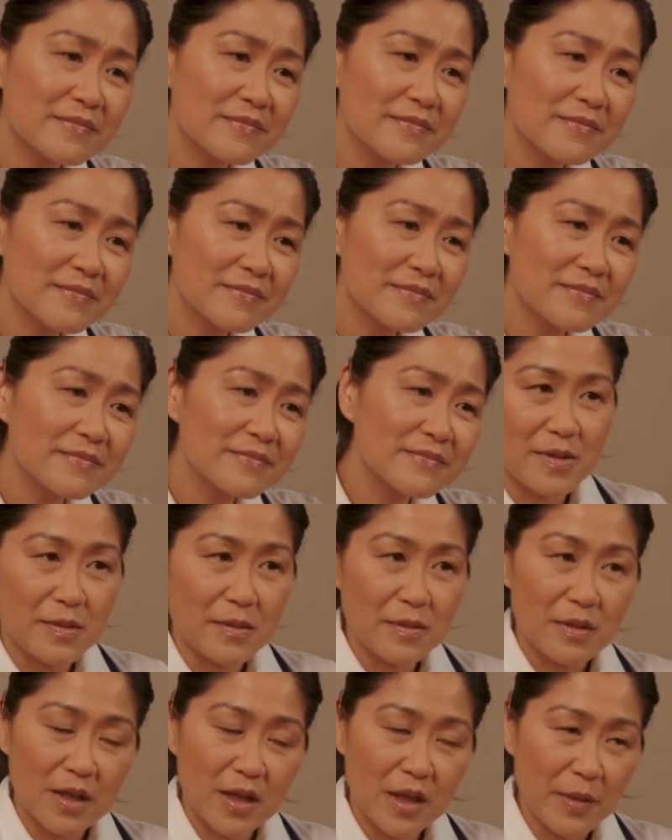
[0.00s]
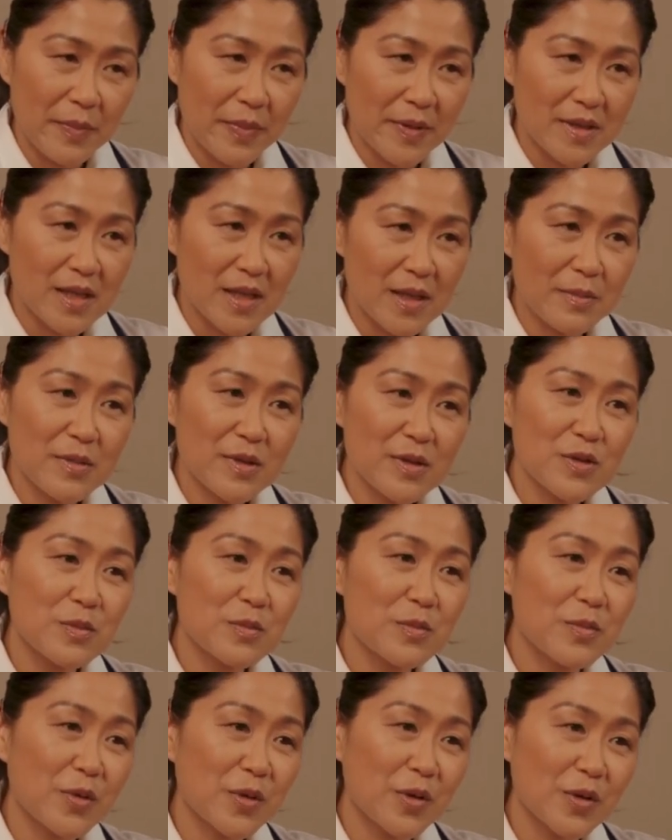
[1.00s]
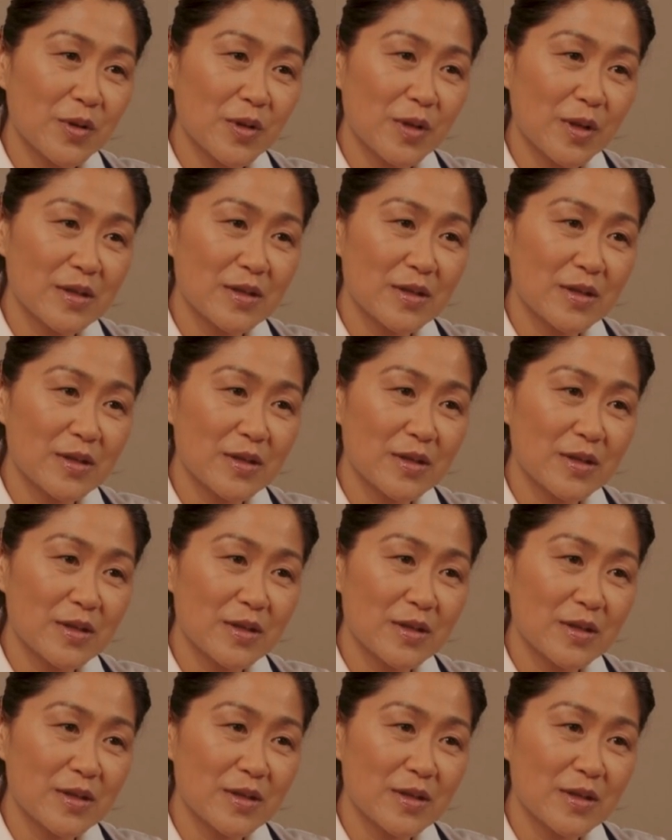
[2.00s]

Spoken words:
egg sandwich, the egg has fat